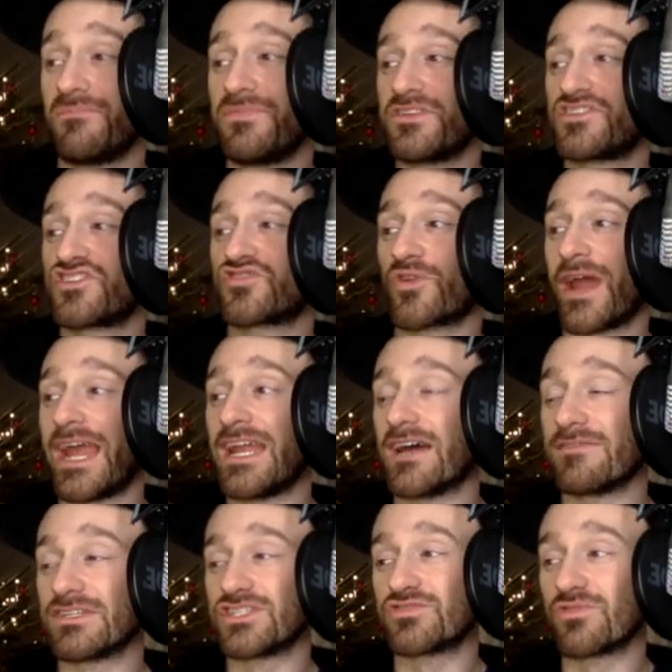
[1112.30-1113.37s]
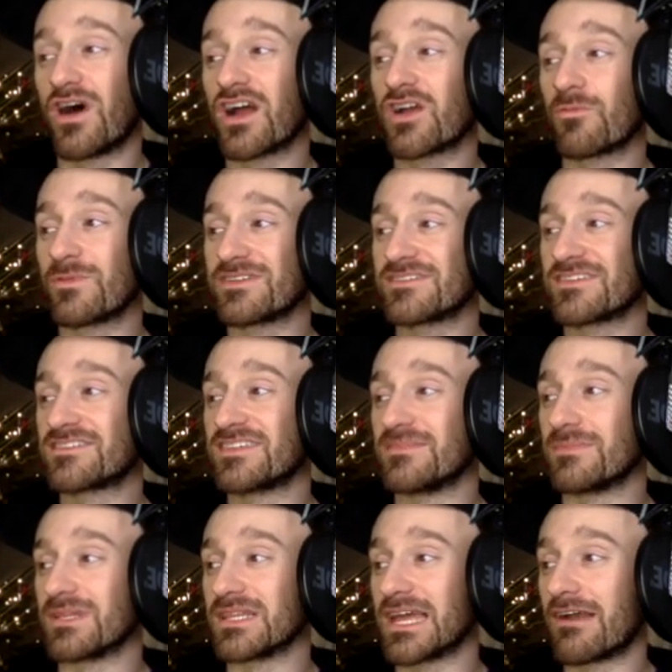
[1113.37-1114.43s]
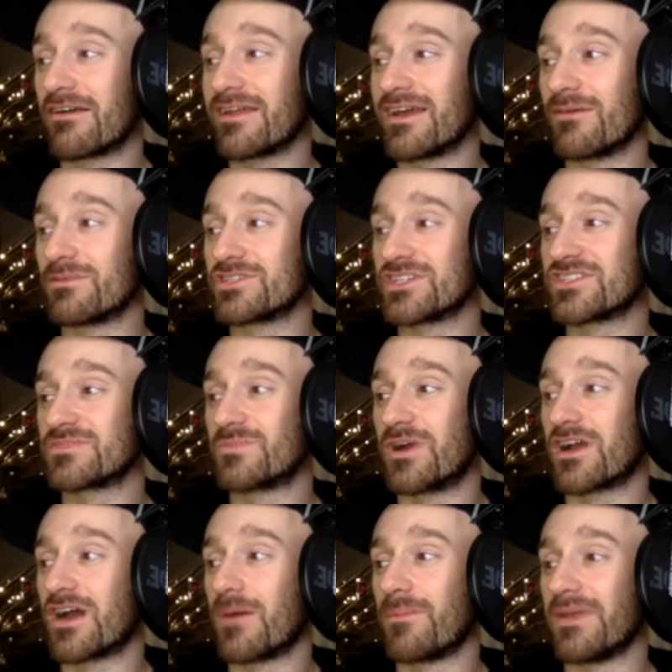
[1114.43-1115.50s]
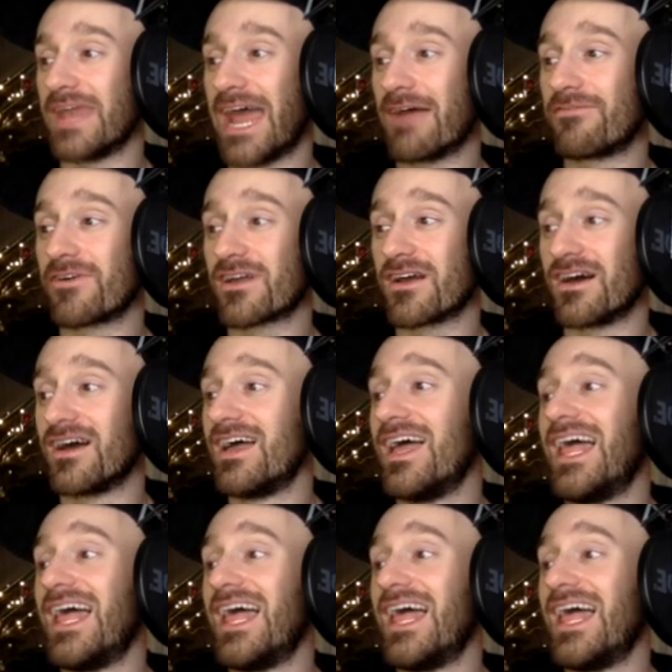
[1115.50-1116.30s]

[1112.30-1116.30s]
strain of a drug-resistant malaria which has sprung up in Africa.